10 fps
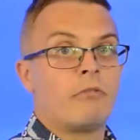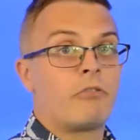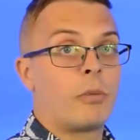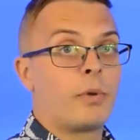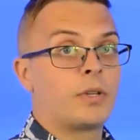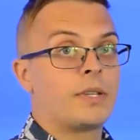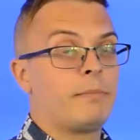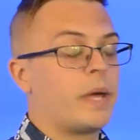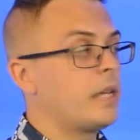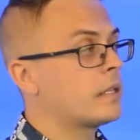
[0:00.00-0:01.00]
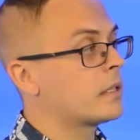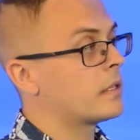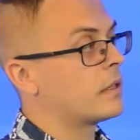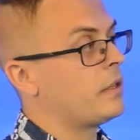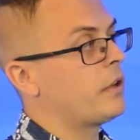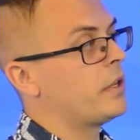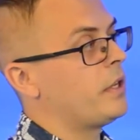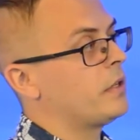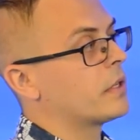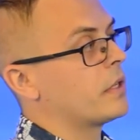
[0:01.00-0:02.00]
For a boost in bass, you can
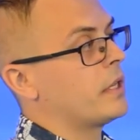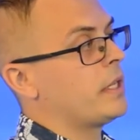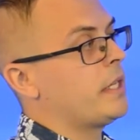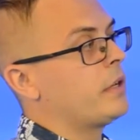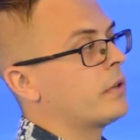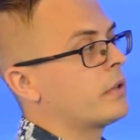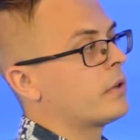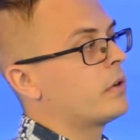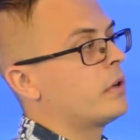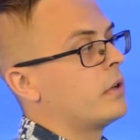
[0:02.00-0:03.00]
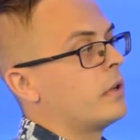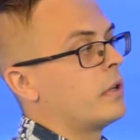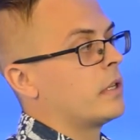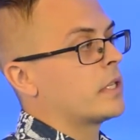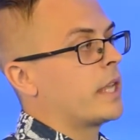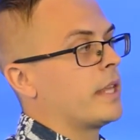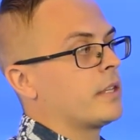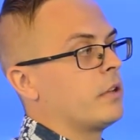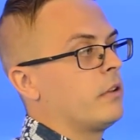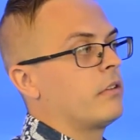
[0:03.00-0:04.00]
use the D contour, set it
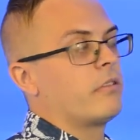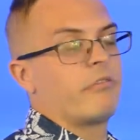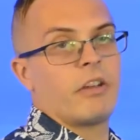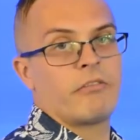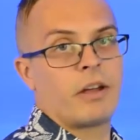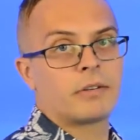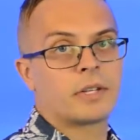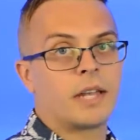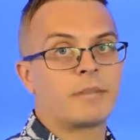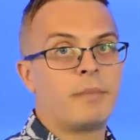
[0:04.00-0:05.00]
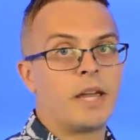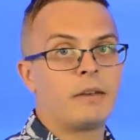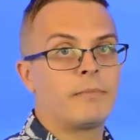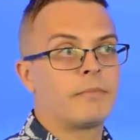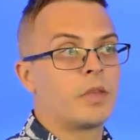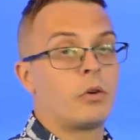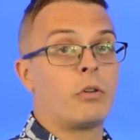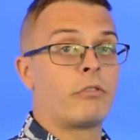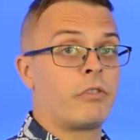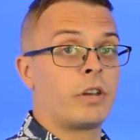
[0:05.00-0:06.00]
to front of house/main,
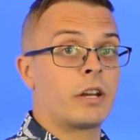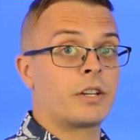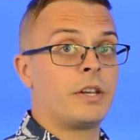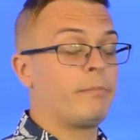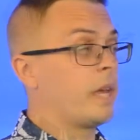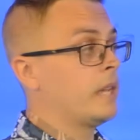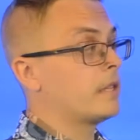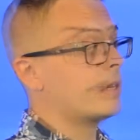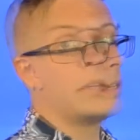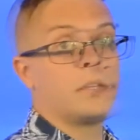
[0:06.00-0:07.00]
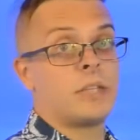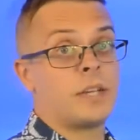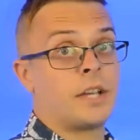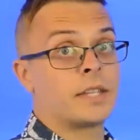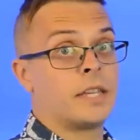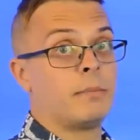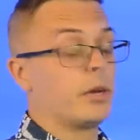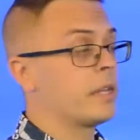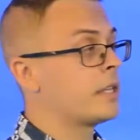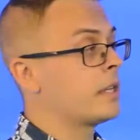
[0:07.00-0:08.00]
or for reduction in bass, such as in a
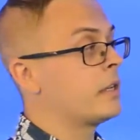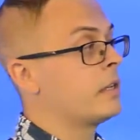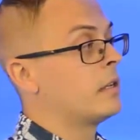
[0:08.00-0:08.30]
monitor,